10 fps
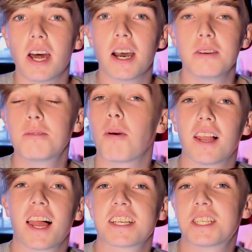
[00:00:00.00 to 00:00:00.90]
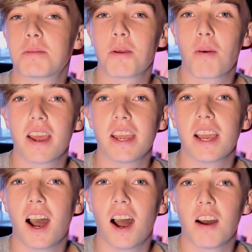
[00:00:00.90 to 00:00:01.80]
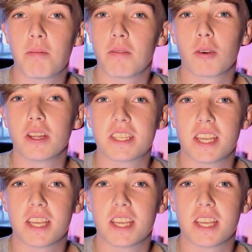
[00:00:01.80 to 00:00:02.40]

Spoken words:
No, while Alex has been away, I've been running